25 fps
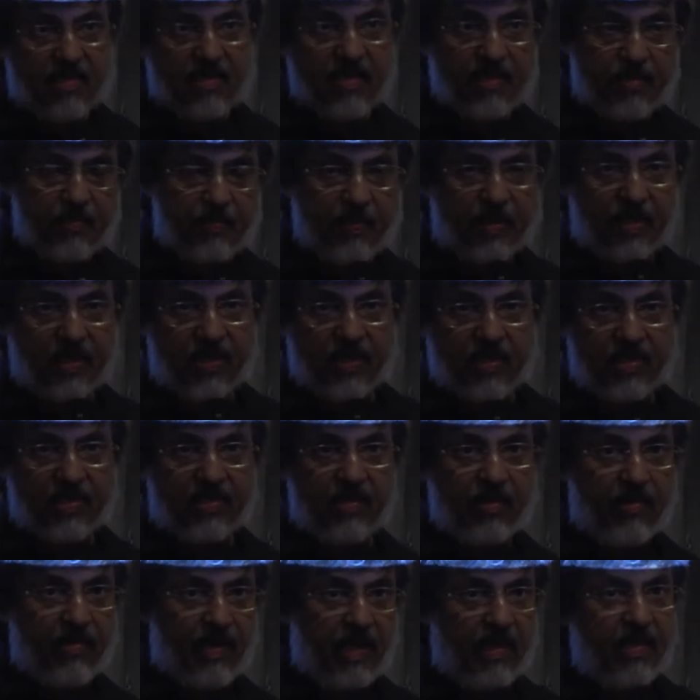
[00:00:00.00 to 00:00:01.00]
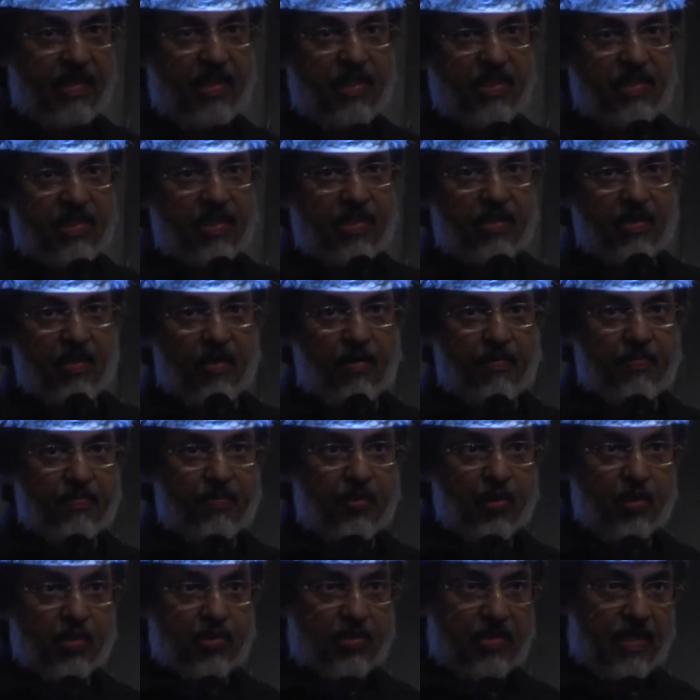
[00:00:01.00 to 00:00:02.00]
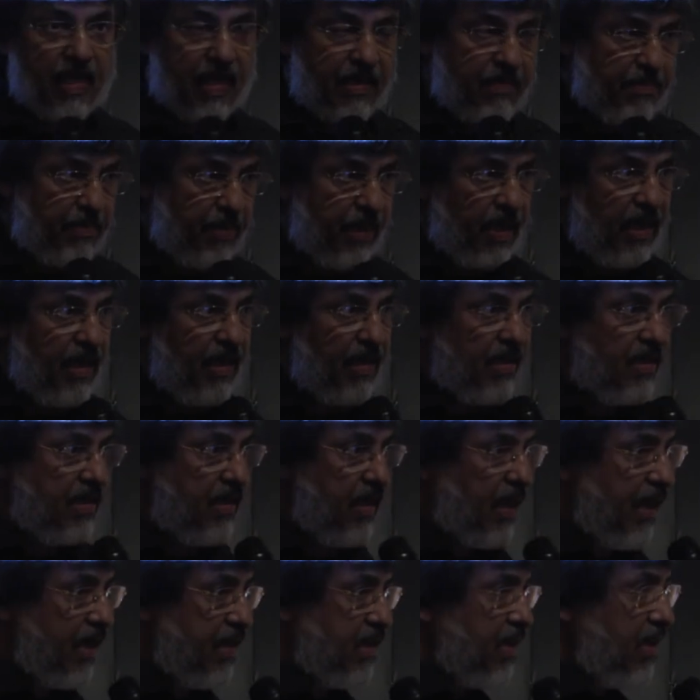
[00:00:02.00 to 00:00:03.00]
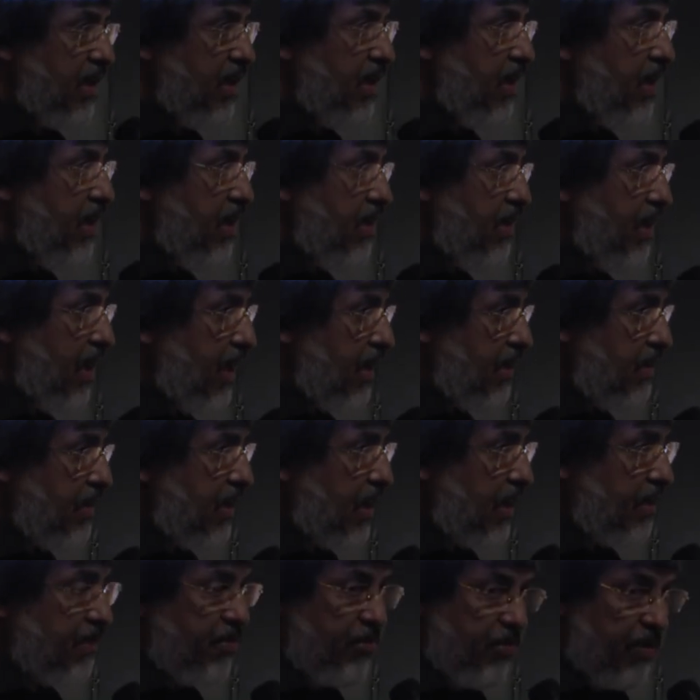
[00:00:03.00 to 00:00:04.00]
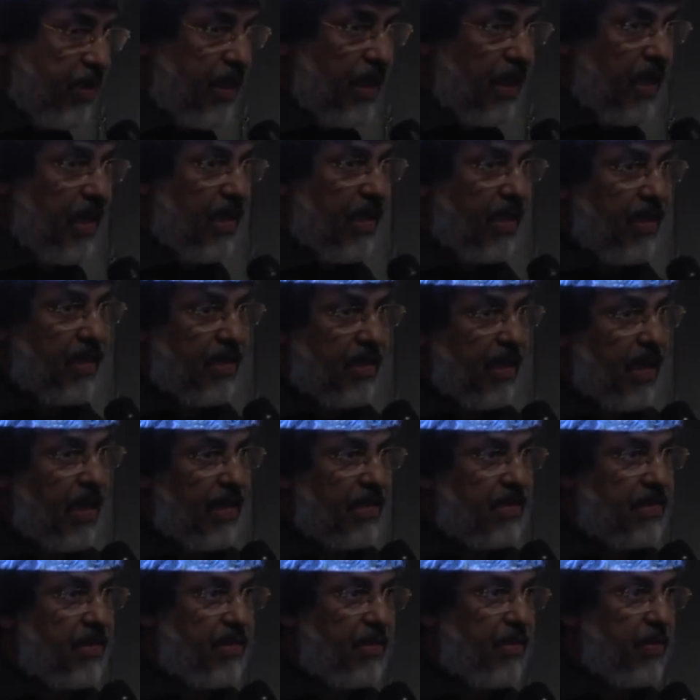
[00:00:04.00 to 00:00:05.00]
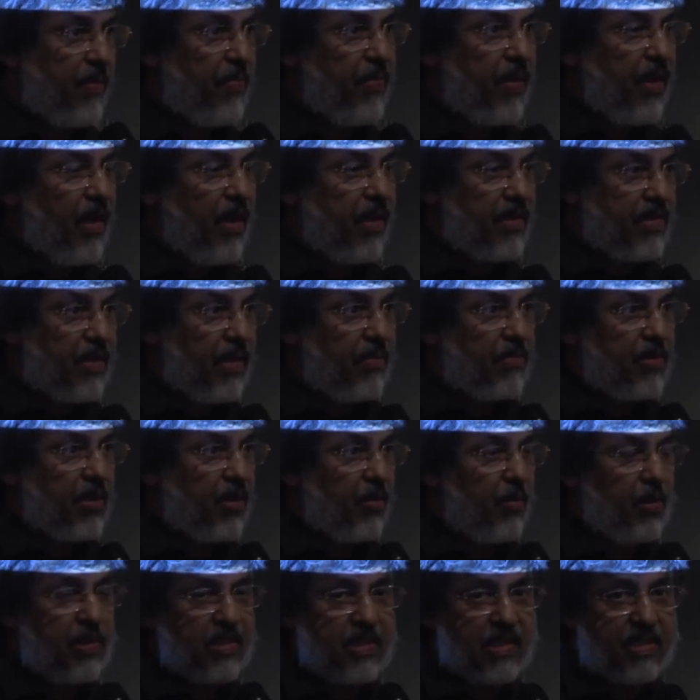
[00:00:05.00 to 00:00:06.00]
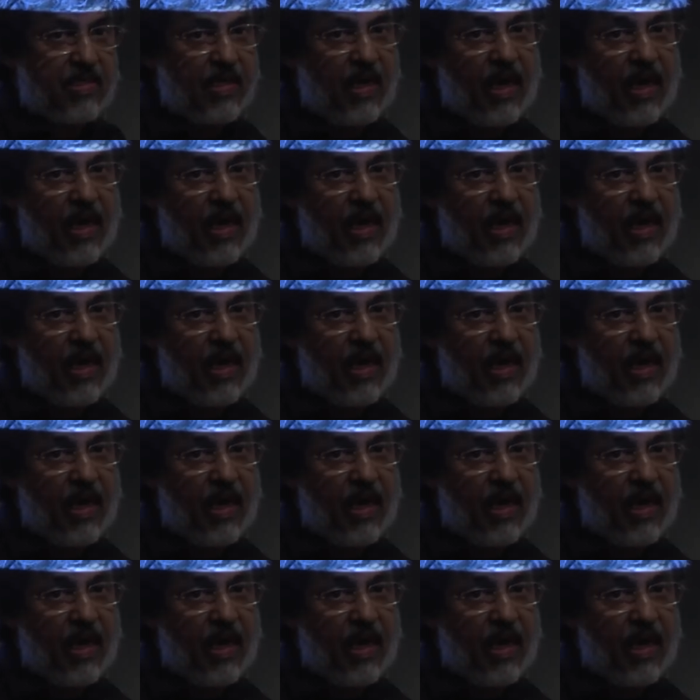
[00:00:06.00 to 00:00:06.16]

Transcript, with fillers: interpretation or rendition of those, that pain, that, that, that feeling, that, you know, something which is